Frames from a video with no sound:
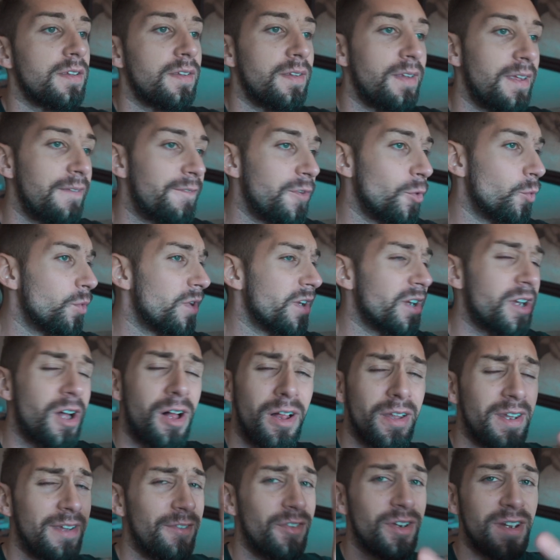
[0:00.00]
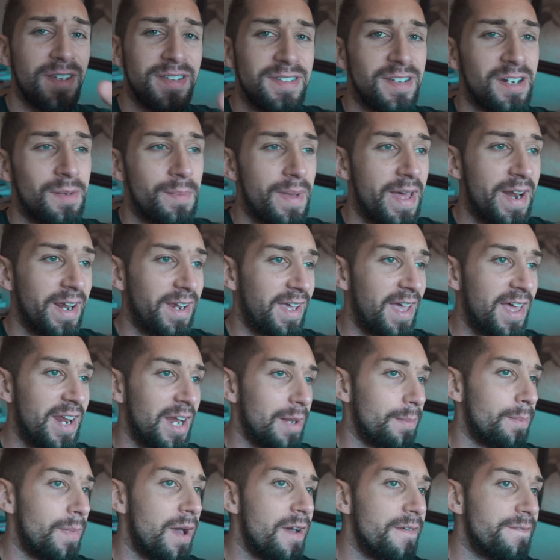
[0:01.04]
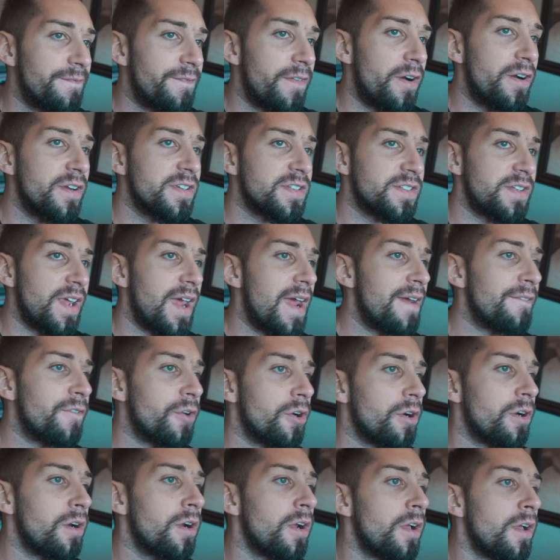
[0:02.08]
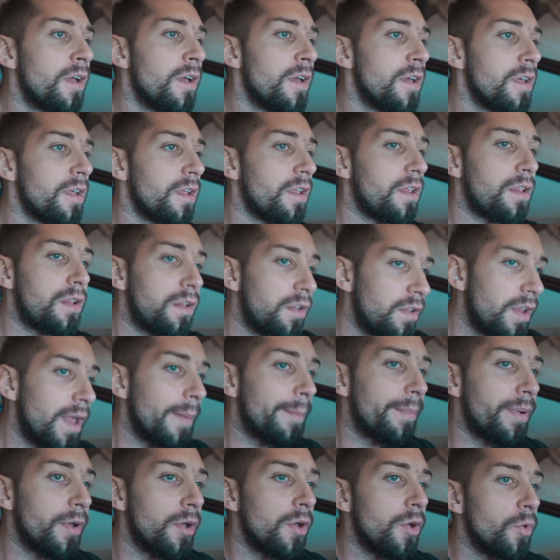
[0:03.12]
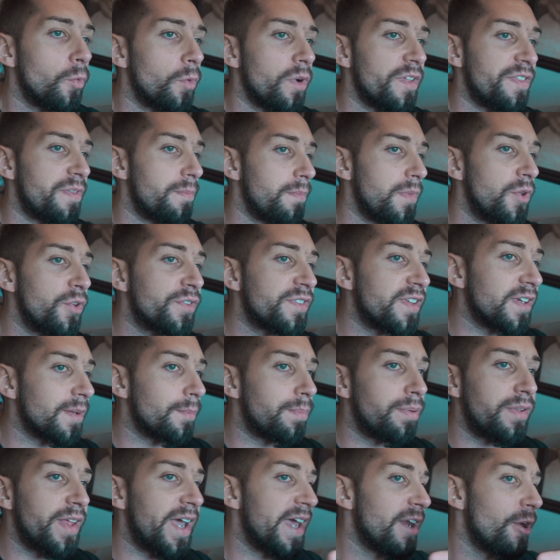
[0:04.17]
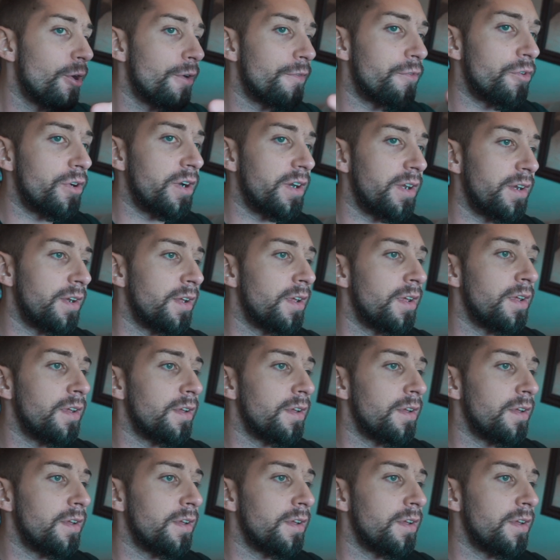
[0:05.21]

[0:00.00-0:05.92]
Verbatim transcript: if you want to call it even a cinematic edit my first ever clip with music played over it